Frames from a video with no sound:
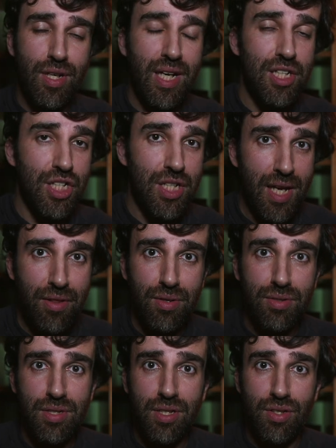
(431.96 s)
If you get
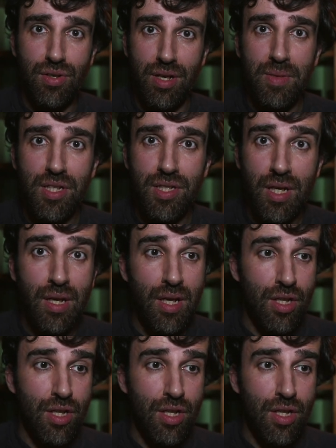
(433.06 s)
shadows in your image,